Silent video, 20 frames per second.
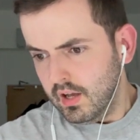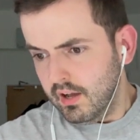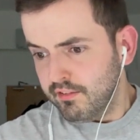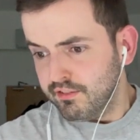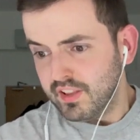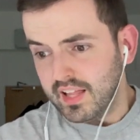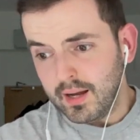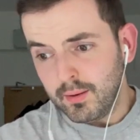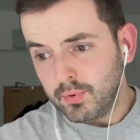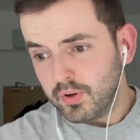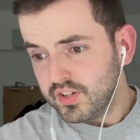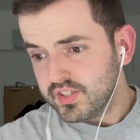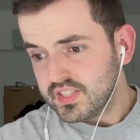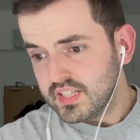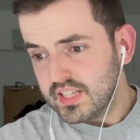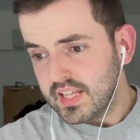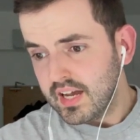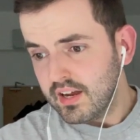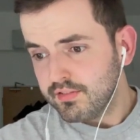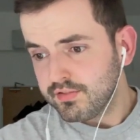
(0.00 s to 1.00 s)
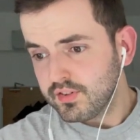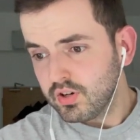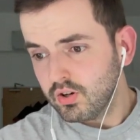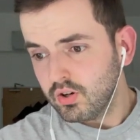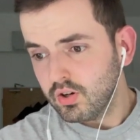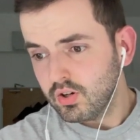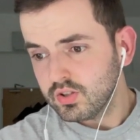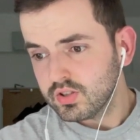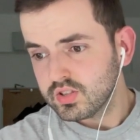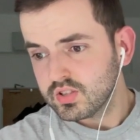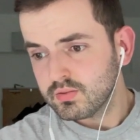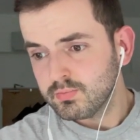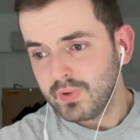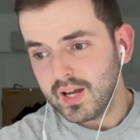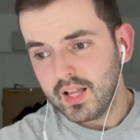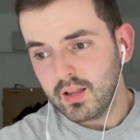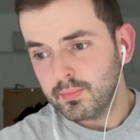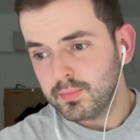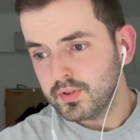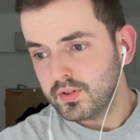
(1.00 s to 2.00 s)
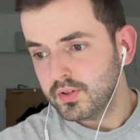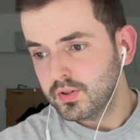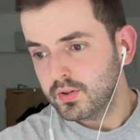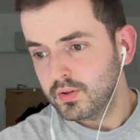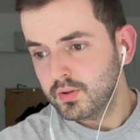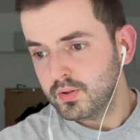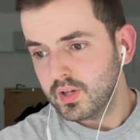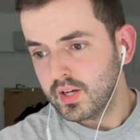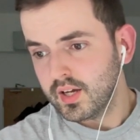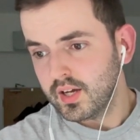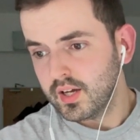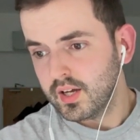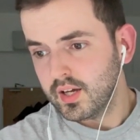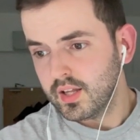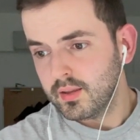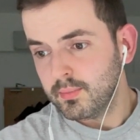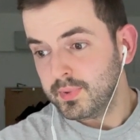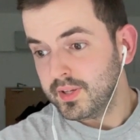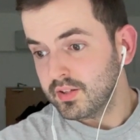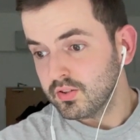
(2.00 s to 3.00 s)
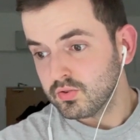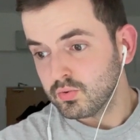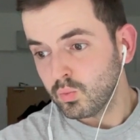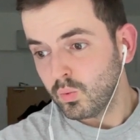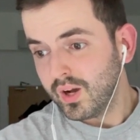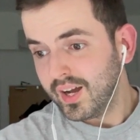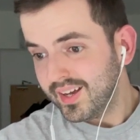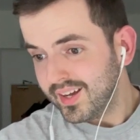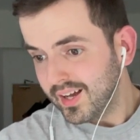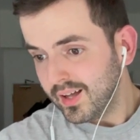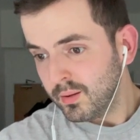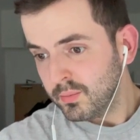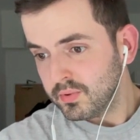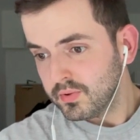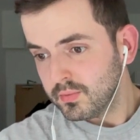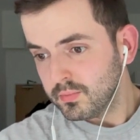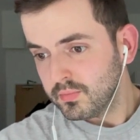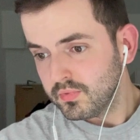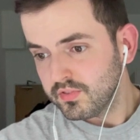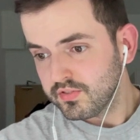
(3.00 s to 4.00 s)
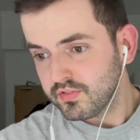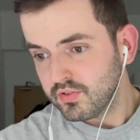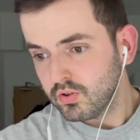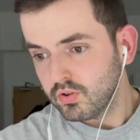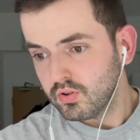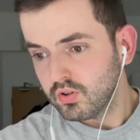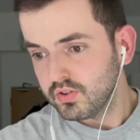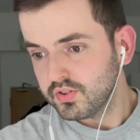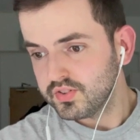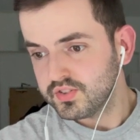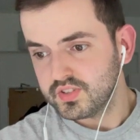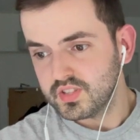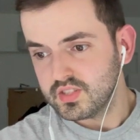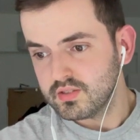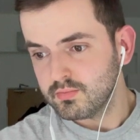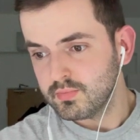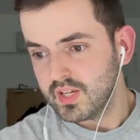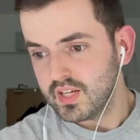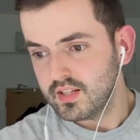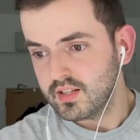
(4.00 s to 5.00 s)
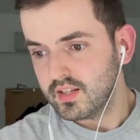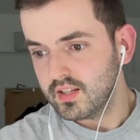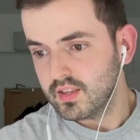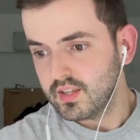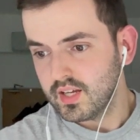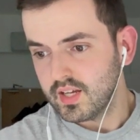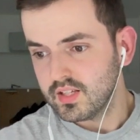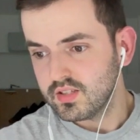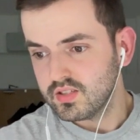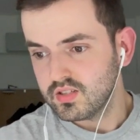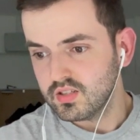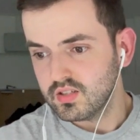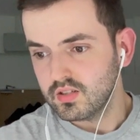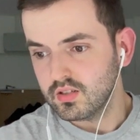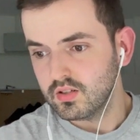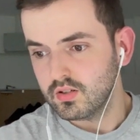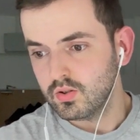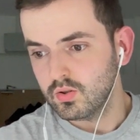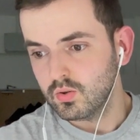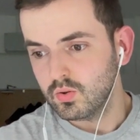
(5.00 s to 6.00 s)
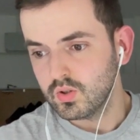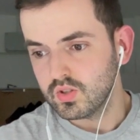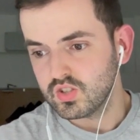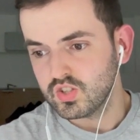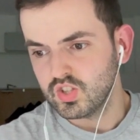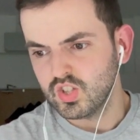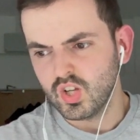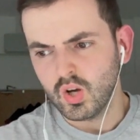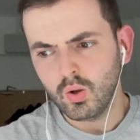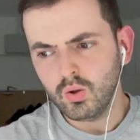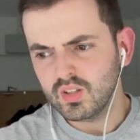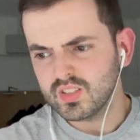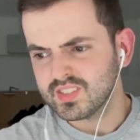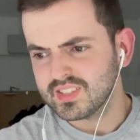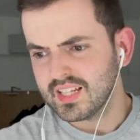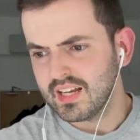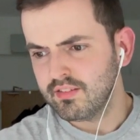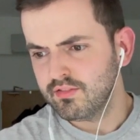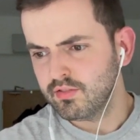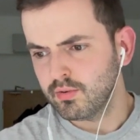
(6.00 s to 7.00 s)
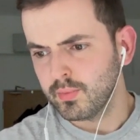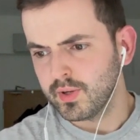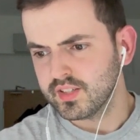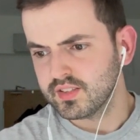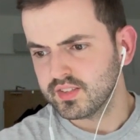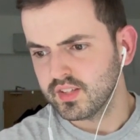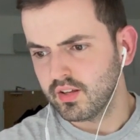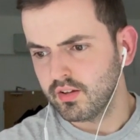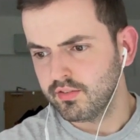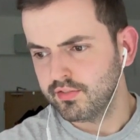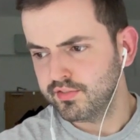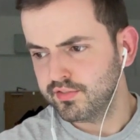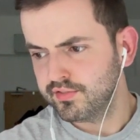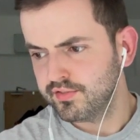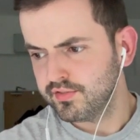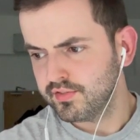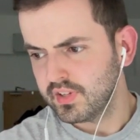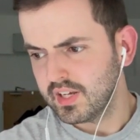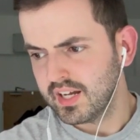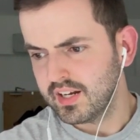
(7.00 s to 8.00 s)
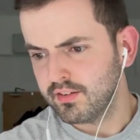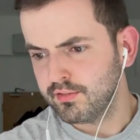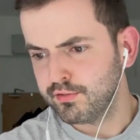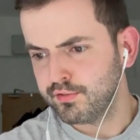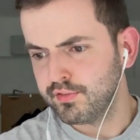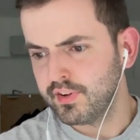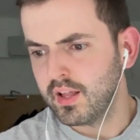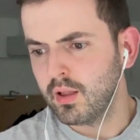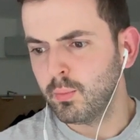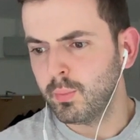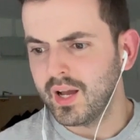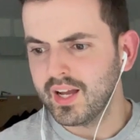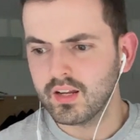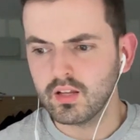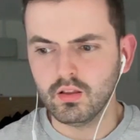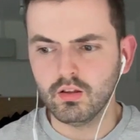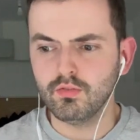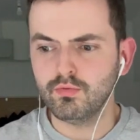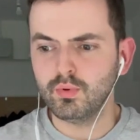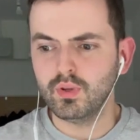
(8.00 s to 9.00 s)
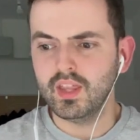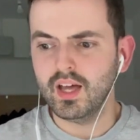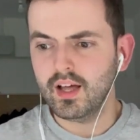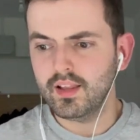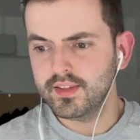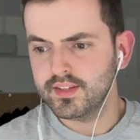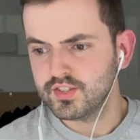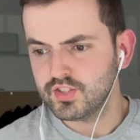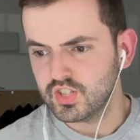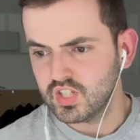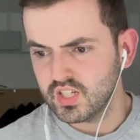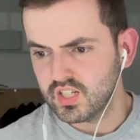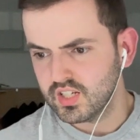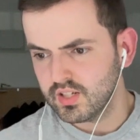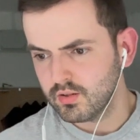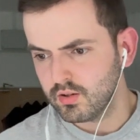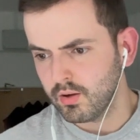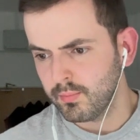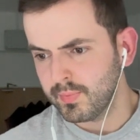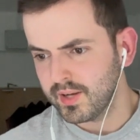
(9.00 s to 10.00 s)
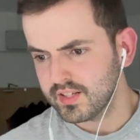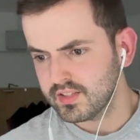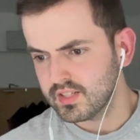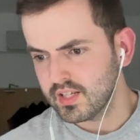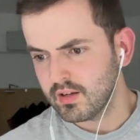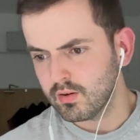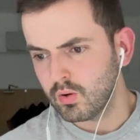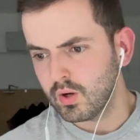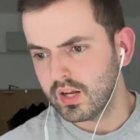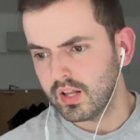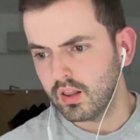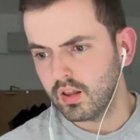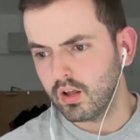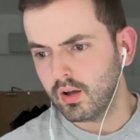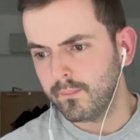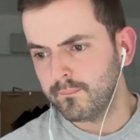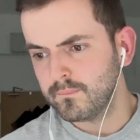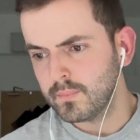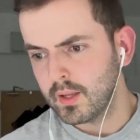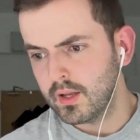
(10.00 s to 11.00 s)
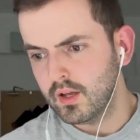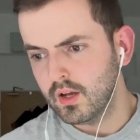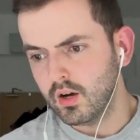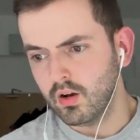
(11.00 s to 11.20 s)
Fireboy's in there, of course. Malibu, the Beatles' White Album, of course, has made it in there too. So Yola Stand for myself, kind of fell back in love with that this year. Gone back to that quite a lot.